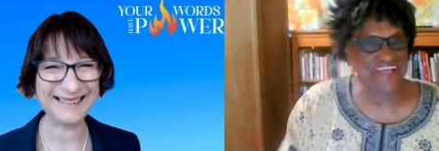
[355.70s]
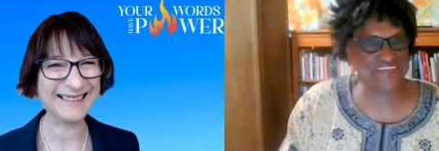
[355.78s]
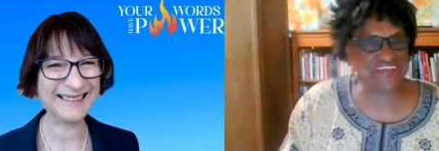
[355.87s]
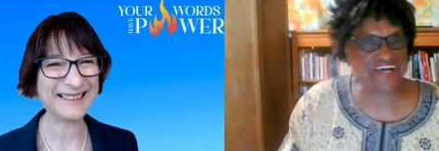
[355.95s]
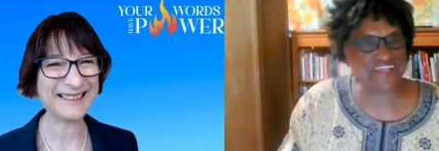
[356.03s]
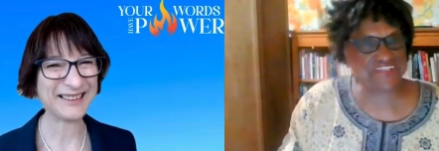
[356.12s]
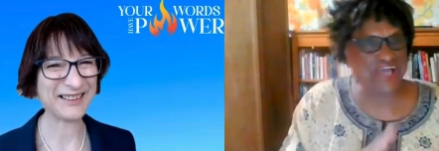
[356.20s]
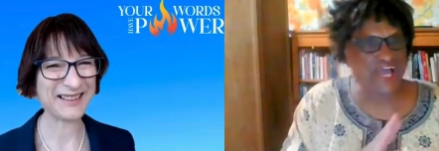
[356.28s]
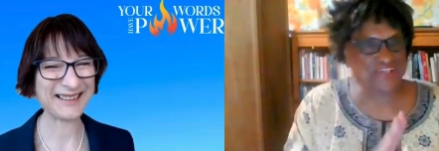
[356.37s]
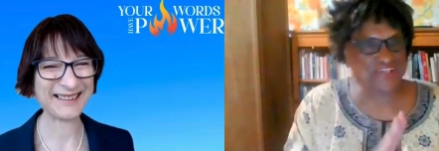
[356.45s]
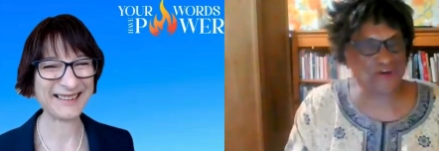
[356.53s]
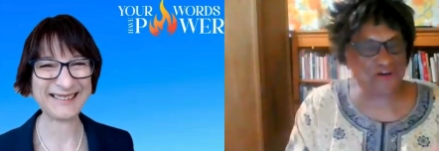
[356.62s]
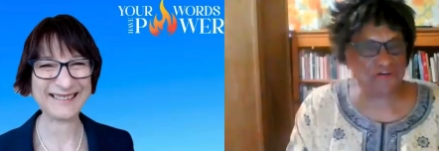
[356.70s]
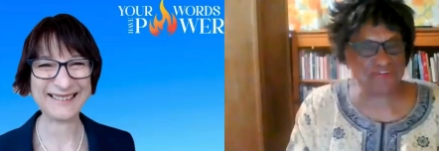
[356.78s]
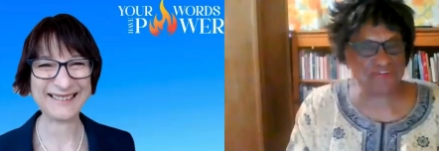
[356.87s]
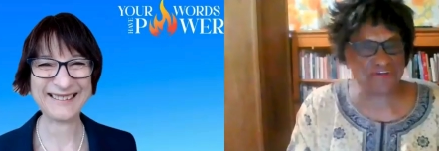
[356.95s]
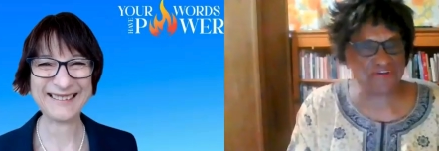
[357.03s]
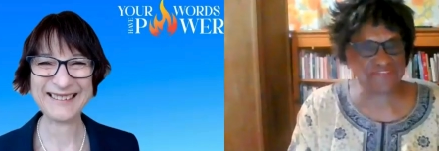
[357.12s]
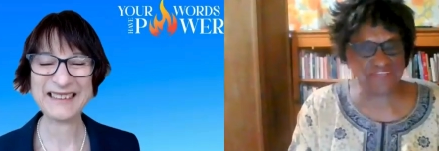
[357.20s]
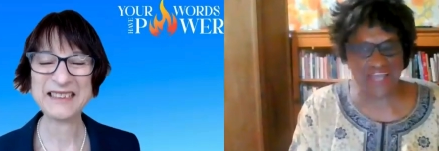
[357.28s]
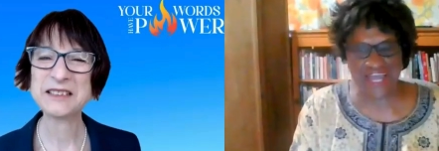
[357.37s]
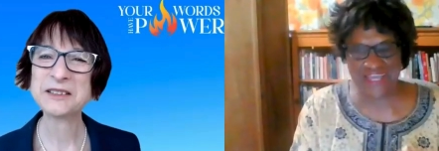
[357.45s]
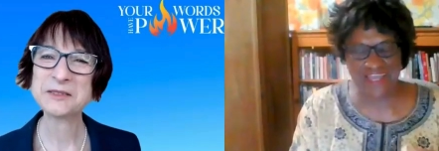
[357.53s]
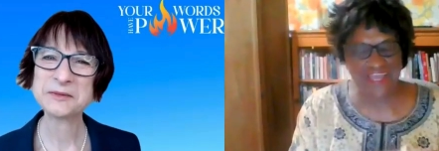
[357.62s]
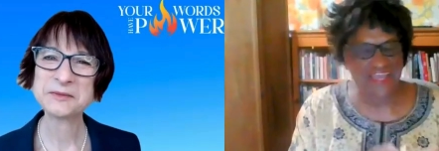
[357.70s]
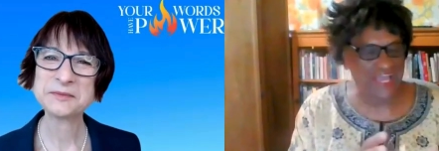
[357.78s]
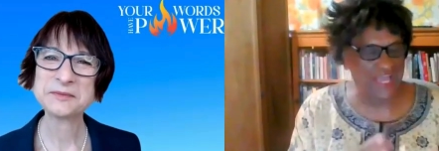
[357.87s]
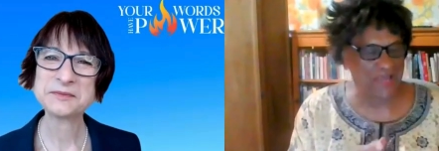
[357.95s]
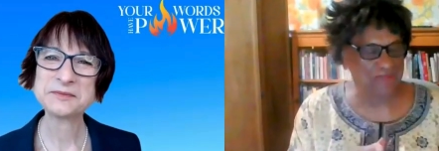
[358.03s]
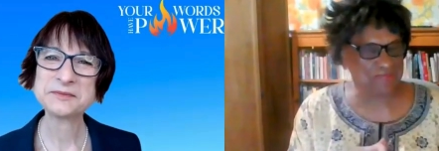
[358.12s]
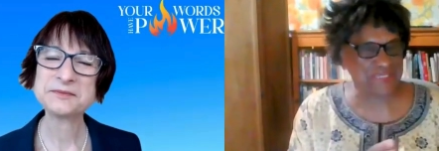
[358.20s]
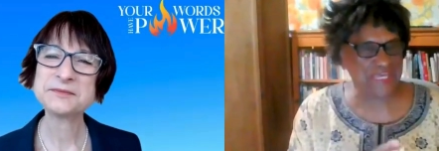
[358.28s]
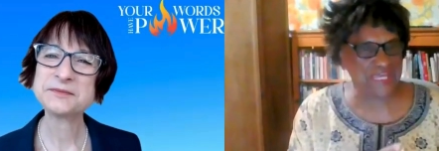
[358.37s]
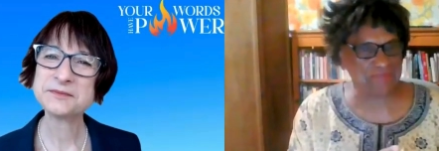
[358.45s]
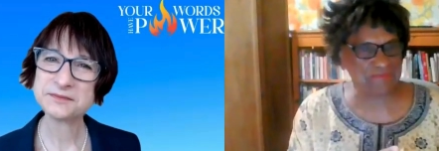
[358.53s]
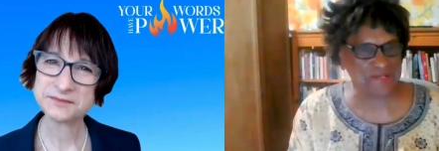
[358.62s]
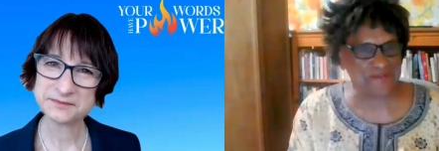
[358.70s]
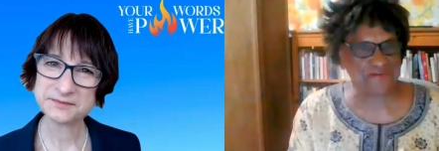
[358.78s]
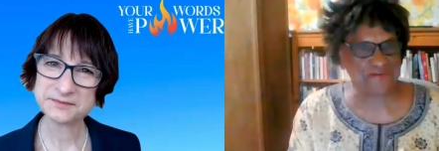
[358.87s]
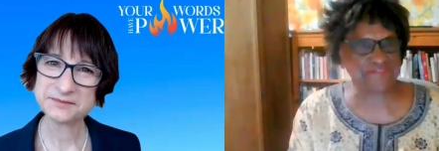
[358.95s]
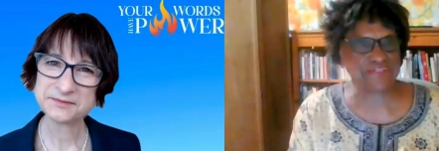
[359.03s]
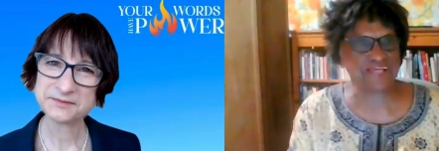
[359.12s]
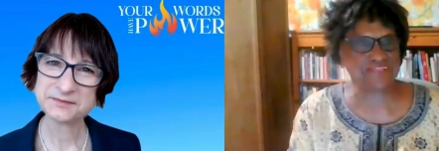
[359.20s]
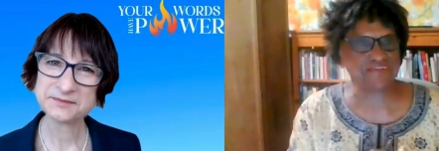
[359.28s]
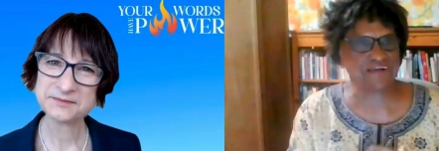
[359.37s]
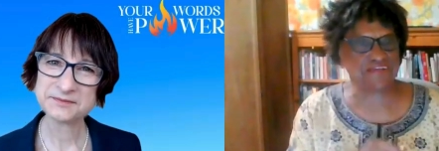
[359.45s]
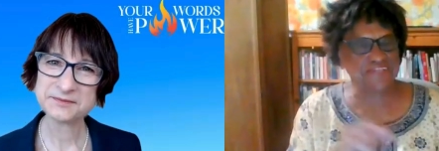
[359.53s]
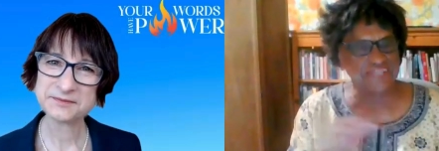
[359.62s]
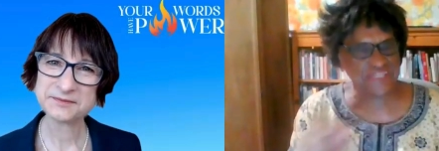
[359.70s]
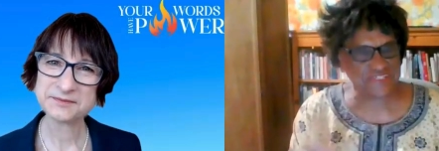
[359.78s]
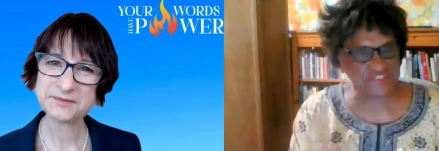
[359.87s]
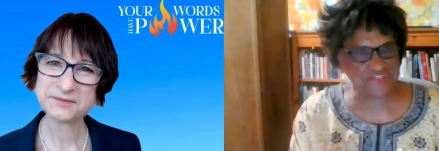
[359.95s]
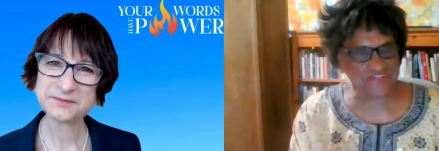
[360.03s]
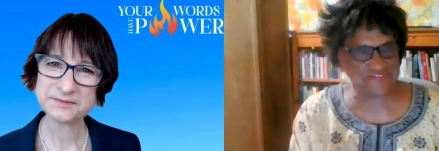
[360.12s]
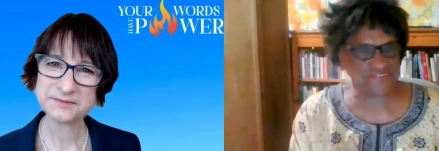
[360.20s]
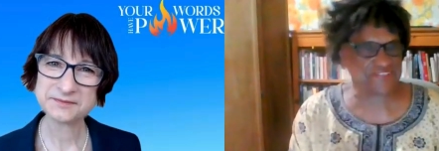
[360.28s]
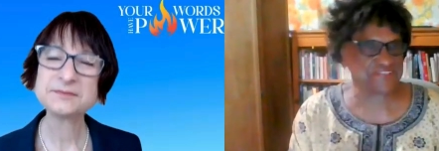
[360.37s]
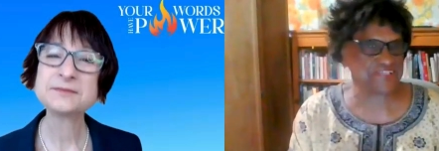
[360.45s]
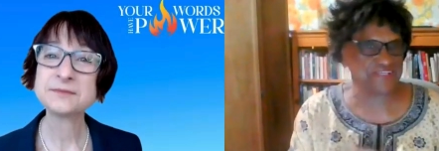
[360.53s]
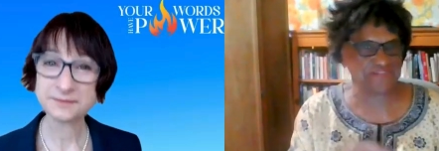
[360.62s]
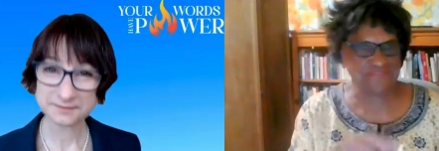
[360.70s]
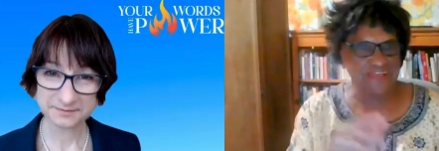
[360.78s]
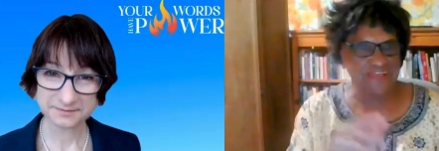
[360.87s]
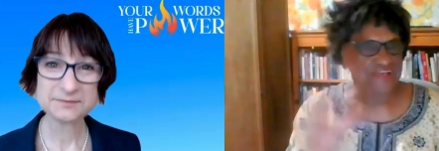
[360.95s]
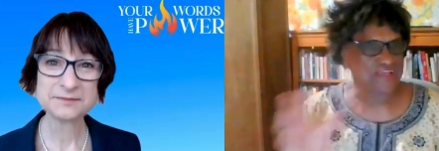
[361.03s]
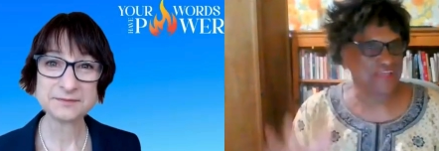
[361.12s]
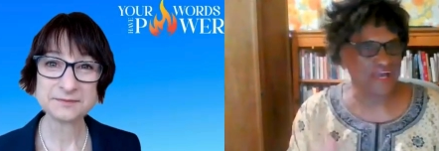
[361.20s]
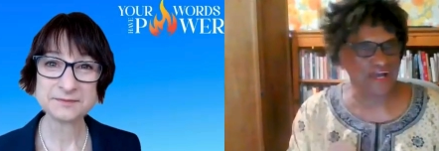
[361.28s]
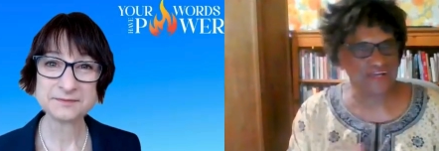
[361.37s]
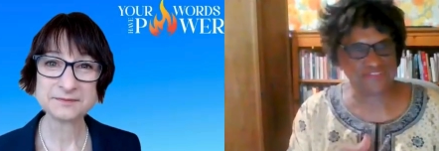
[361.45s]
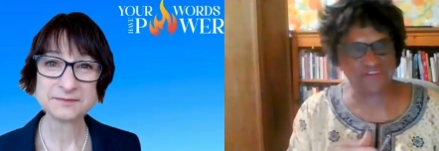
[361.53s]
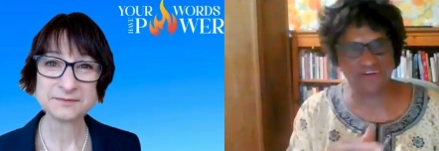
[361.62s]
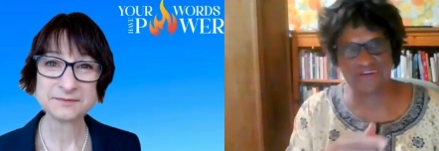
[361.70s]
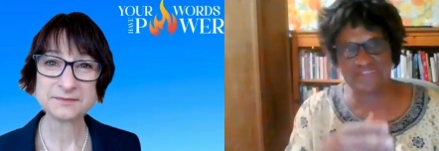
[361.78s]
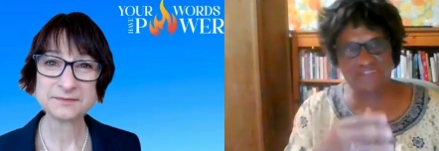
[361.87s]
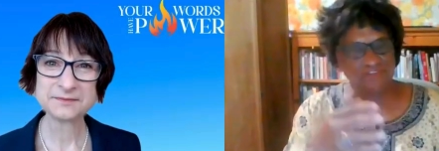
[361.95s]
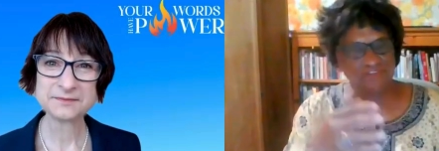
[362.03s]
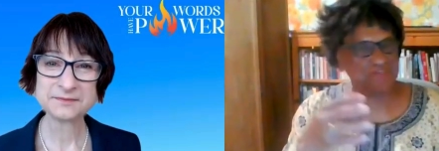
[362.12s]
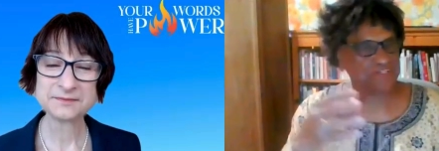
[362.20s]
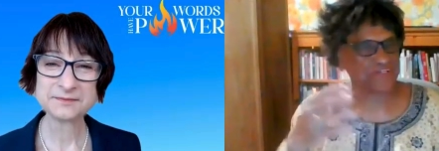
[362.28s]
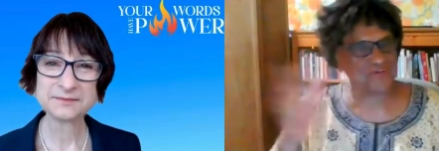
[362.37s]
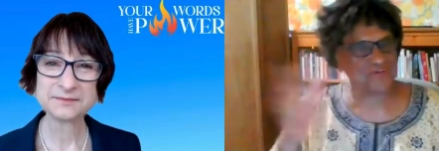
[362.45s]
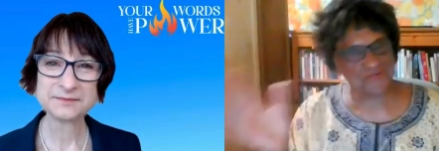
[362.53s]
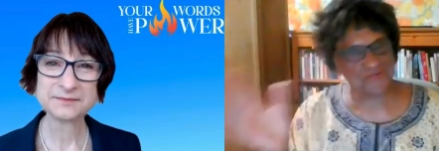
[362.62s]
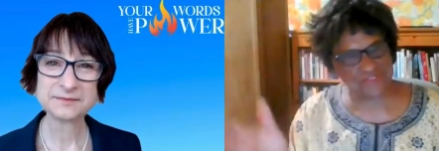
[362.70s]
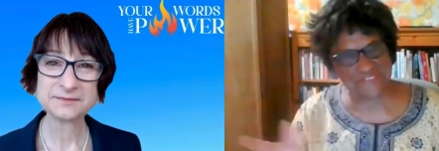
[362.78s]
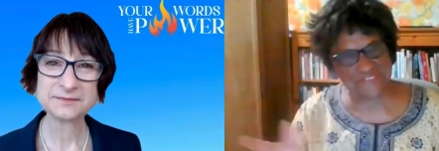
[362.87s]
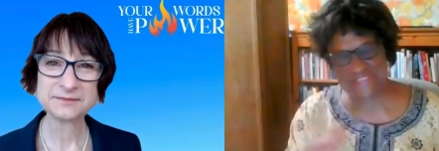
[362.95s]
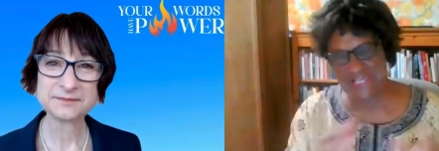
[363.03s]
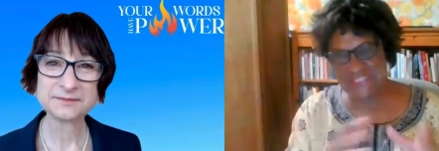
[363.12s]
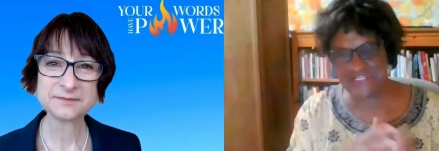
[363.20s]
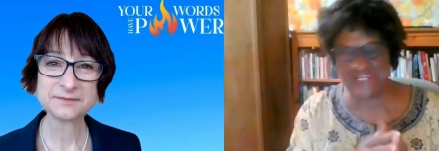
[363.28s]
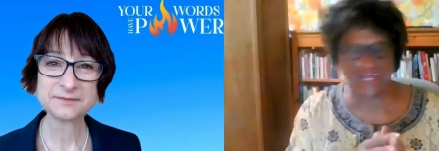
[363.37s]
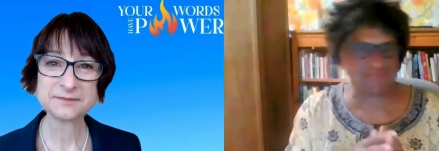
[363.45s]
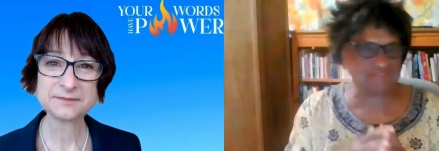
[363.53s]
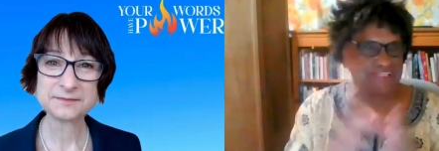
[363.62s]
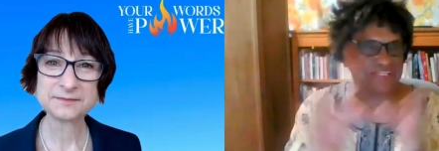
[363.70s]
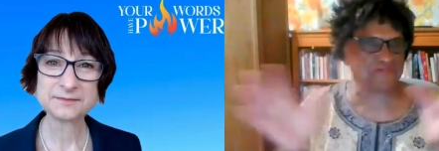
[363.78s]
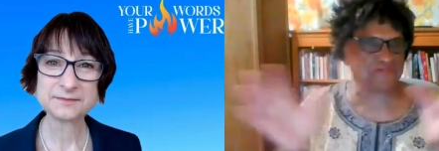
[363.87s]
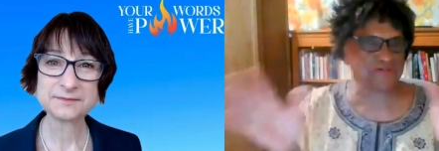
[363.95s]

Speaker 1: So I, I taught nursing. I I became a nurse, and I started teaching nurses, and I started teaching courses. I did everything I